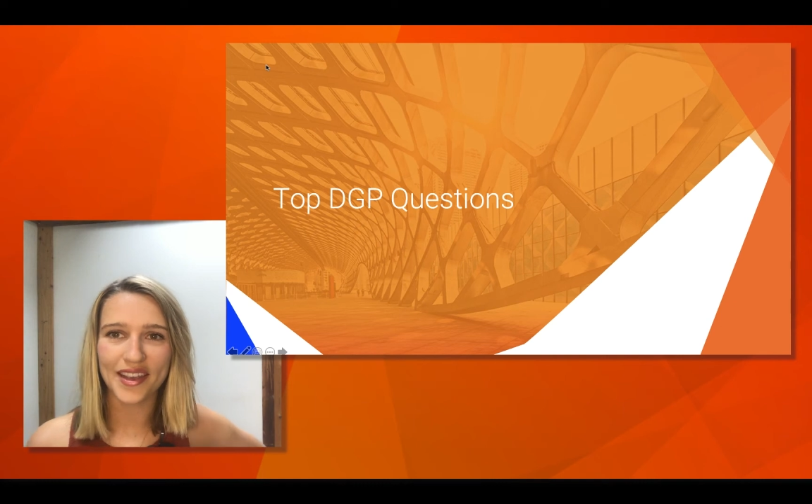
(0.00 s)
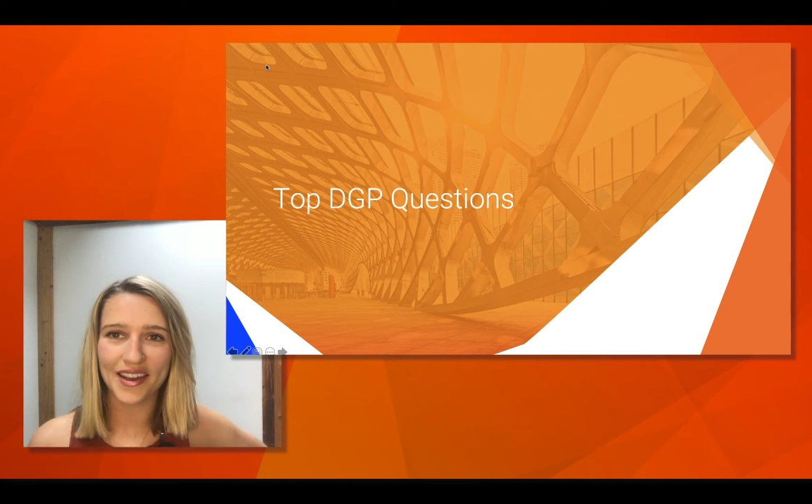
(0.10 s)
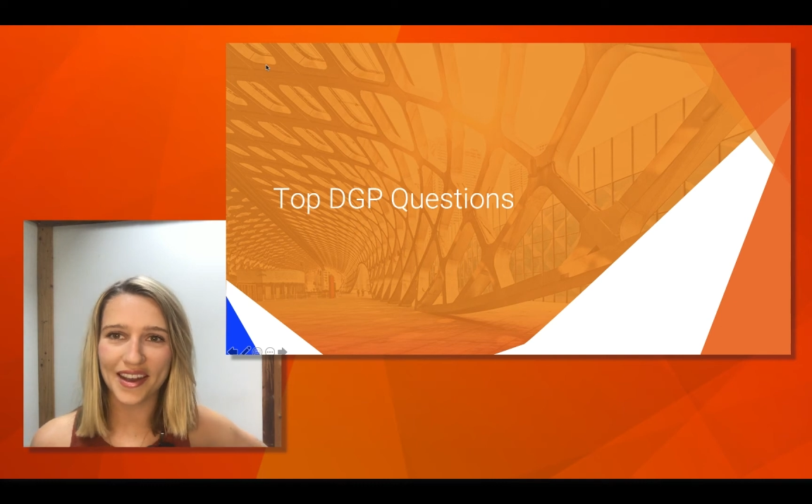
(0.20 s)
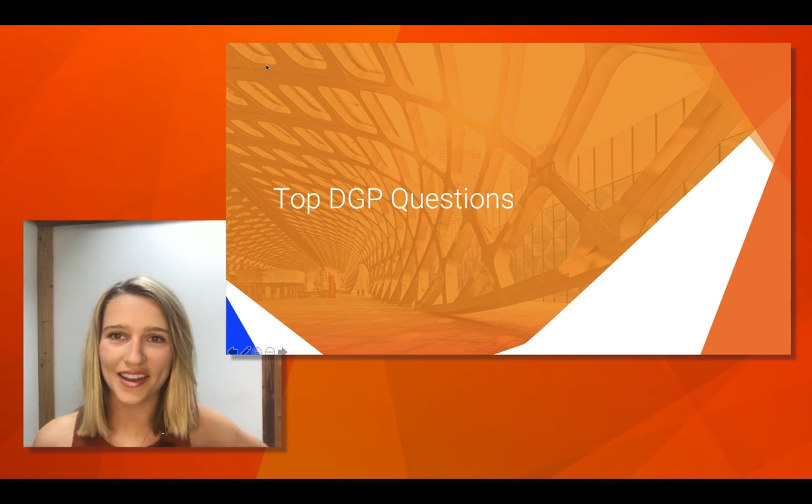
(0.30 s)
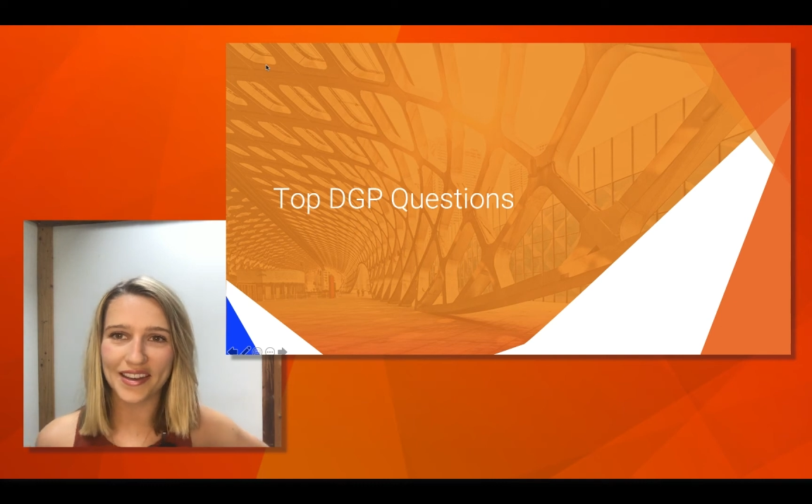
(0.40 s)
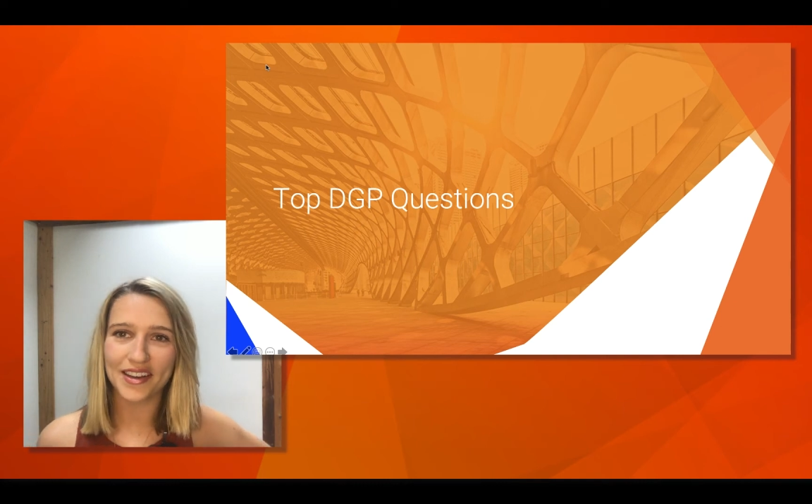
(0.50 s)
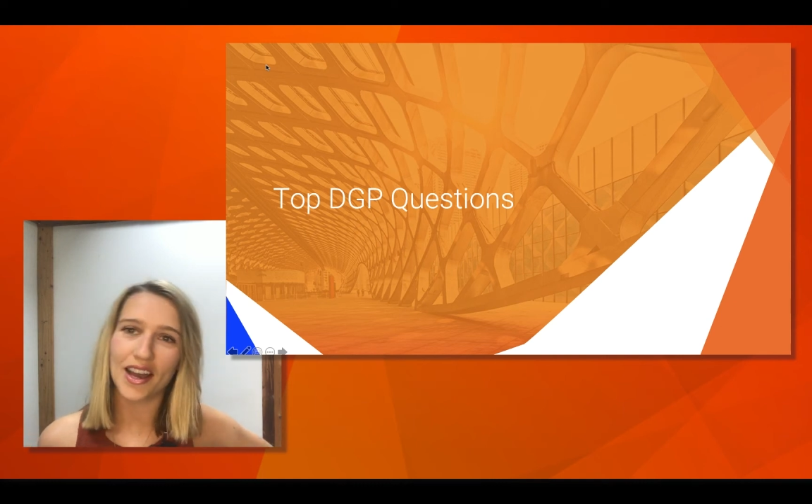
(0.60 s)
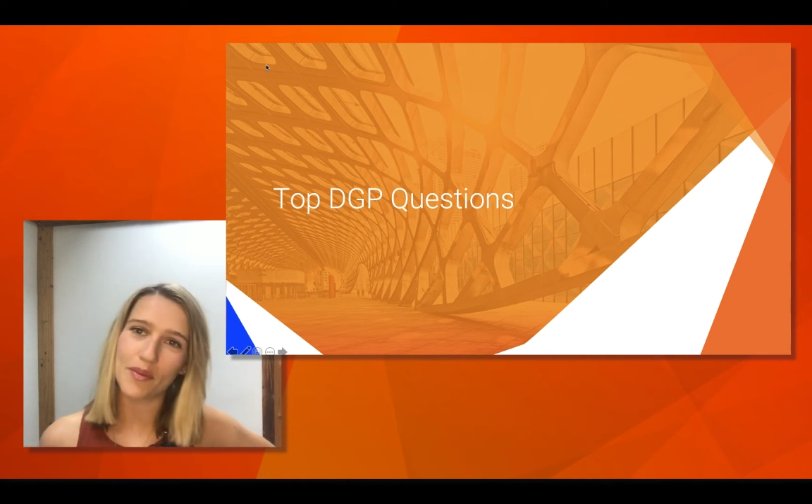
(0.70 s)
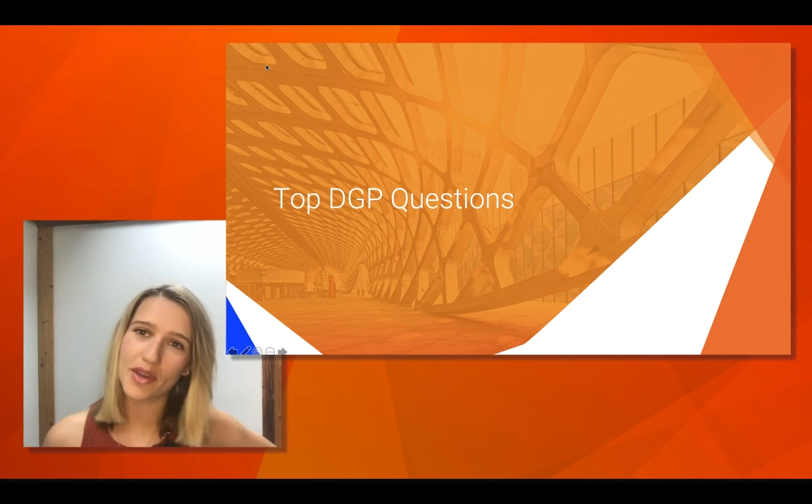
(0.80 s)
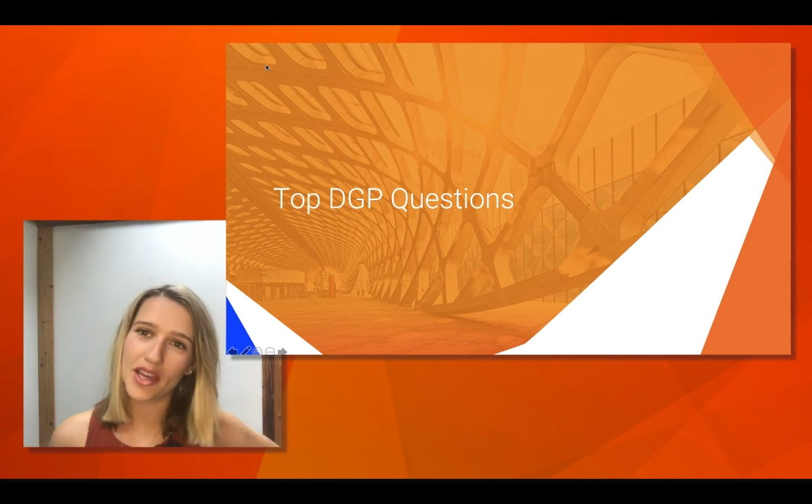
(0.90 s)
Hi,
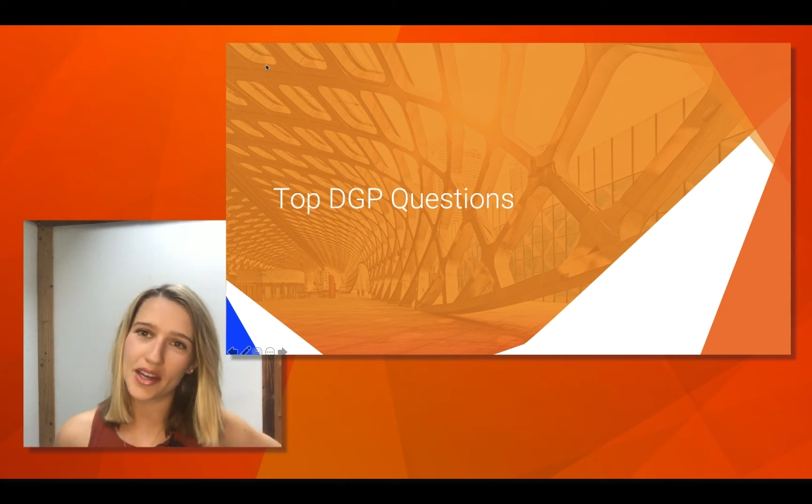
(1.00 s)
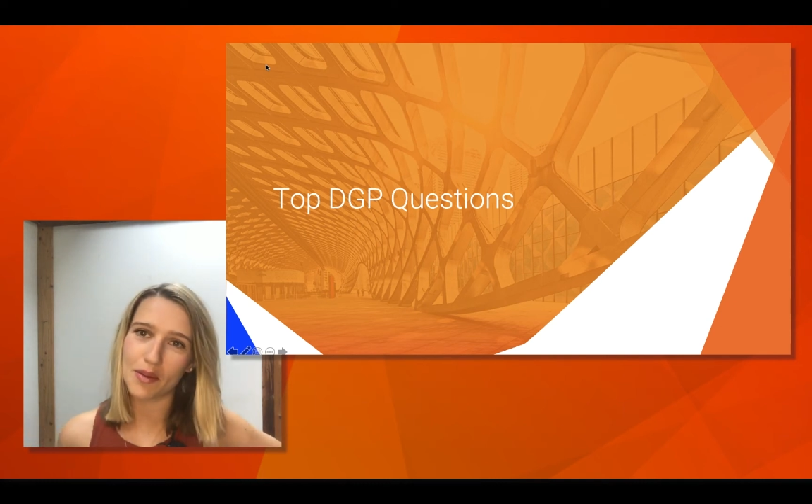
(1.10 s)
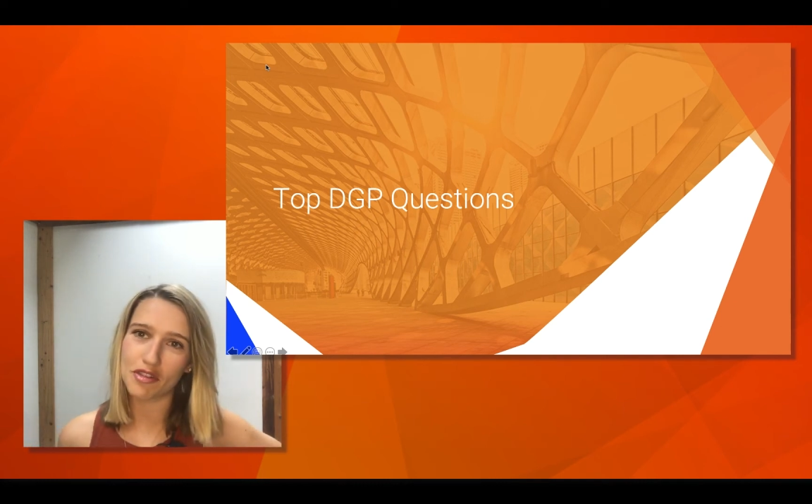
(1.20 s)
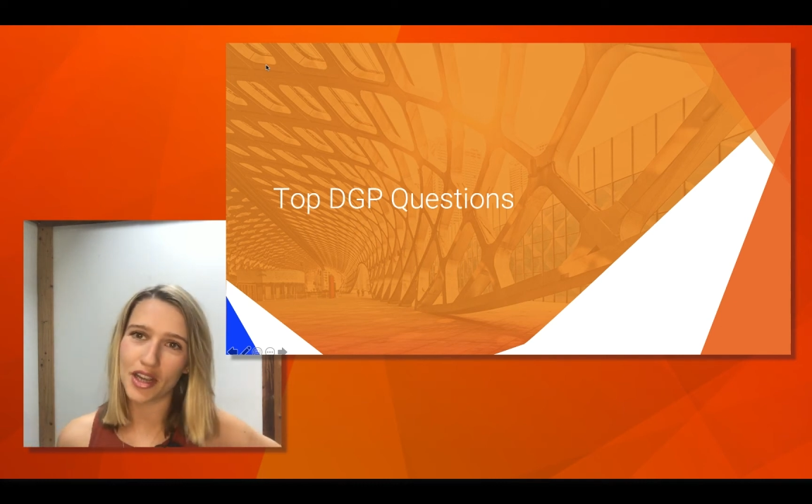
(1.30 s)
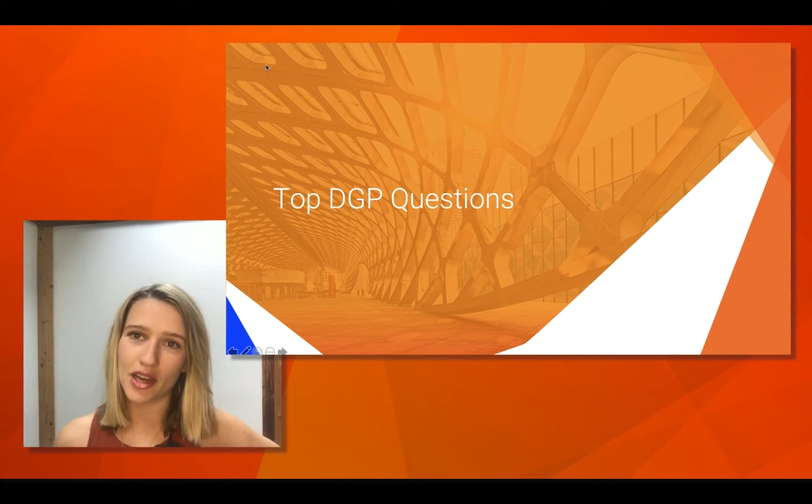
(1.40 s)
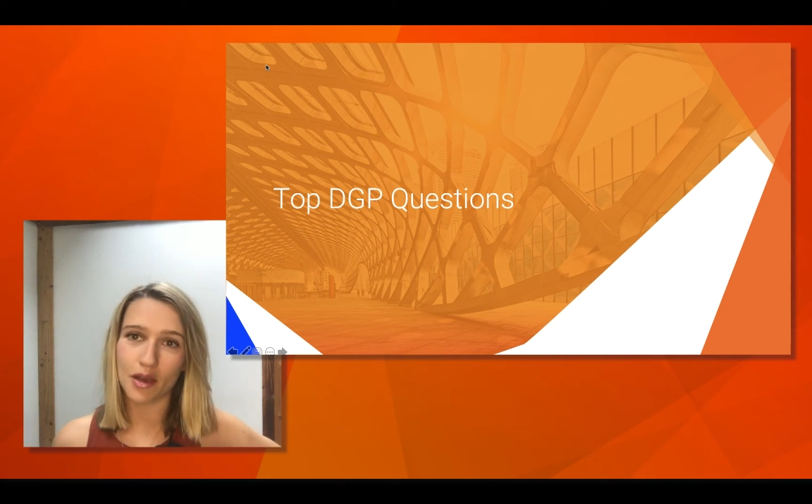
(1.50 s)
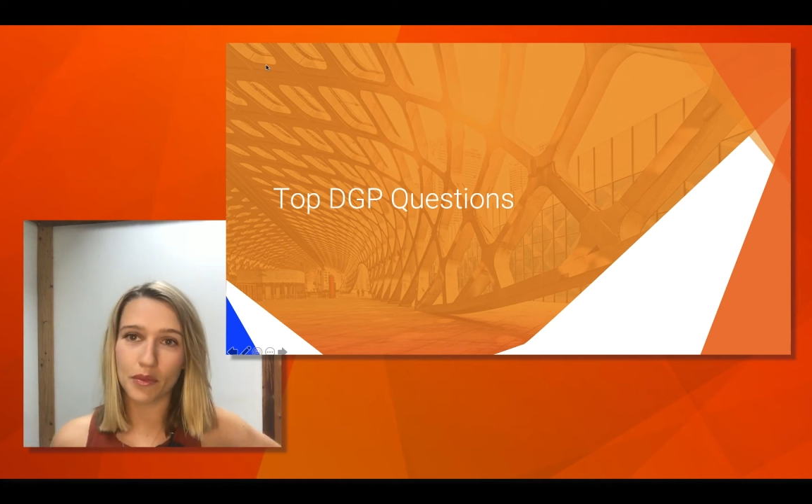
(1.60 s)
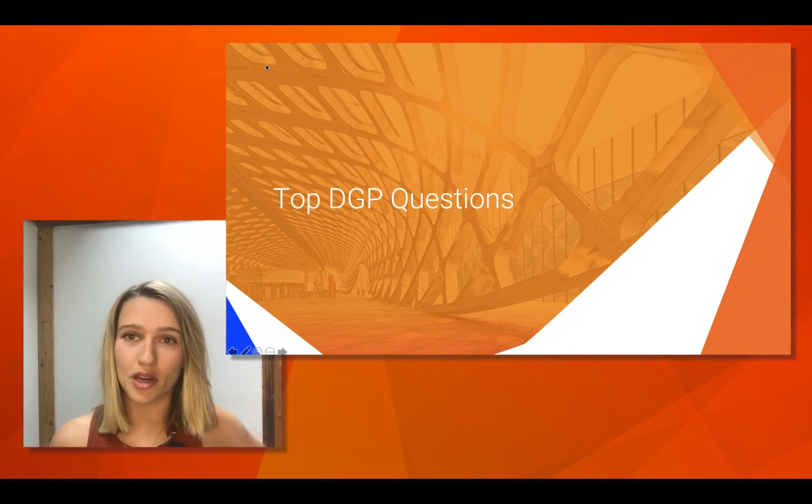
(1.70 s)
I'm Kate Amory and I'm going